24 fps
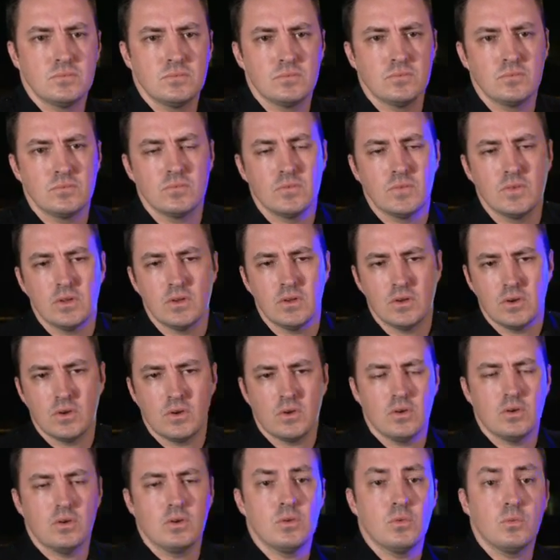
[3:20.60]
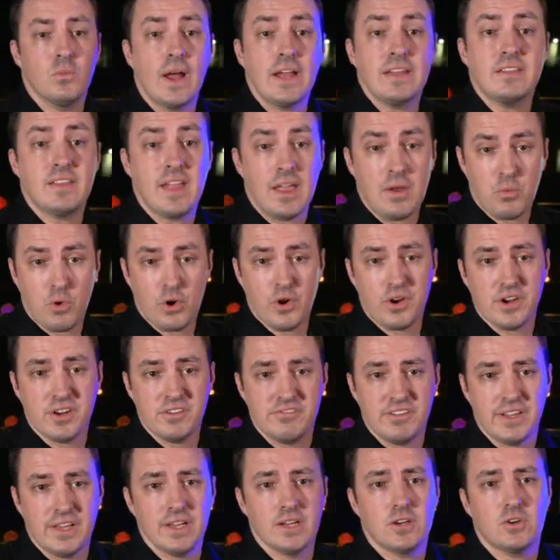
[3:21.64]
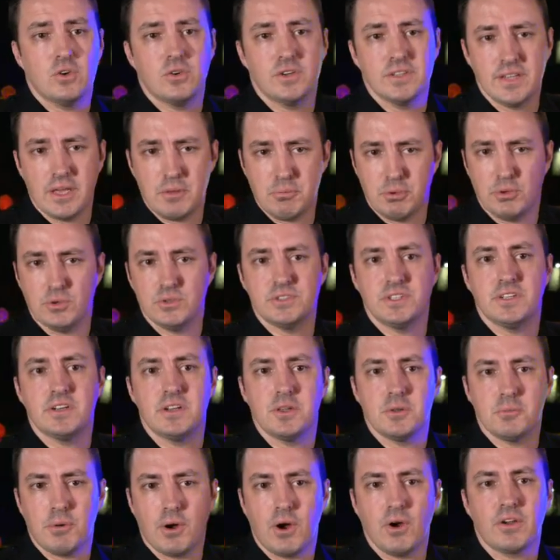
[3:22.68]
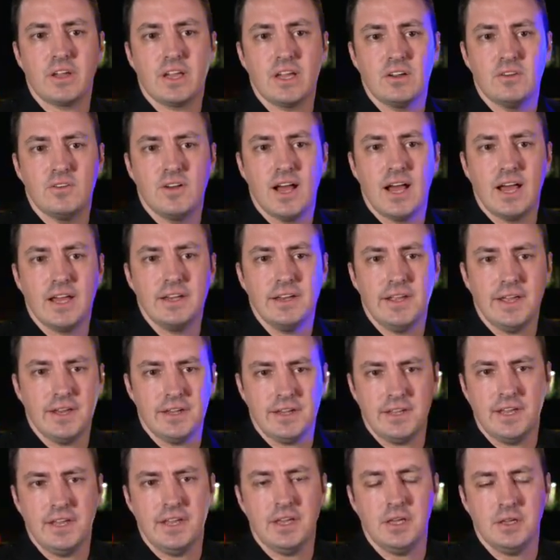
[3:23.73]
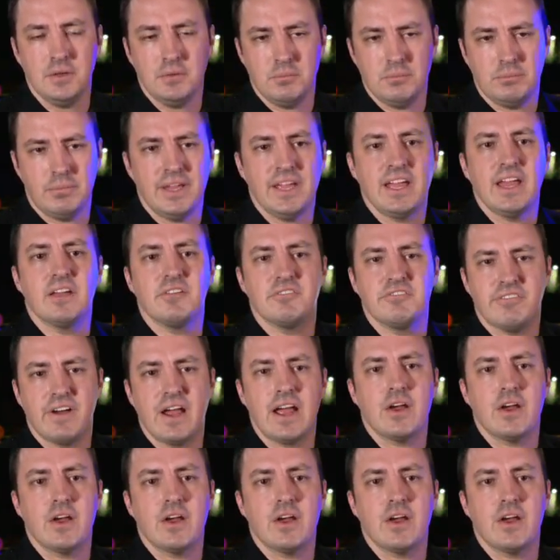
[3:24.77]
on this incident right, coming up in the next several hours. We'll be right back.